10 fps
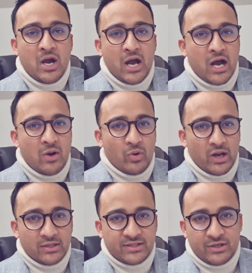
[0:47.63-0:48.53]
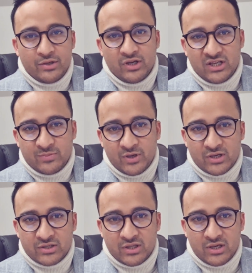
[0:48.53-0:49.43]
What I'll do is,
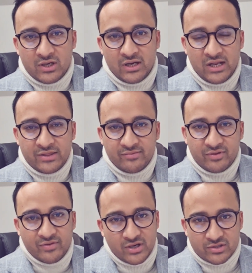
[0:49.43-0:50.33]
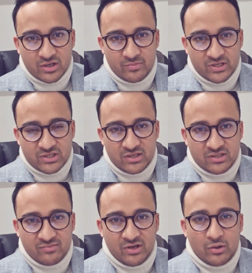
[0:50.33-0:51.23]
because the length of the video is going to be
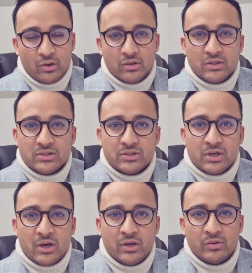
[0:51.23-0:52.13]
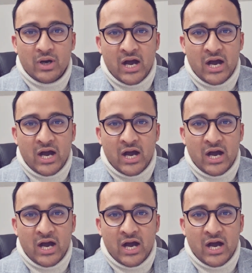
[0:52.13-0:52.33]
extensively long, so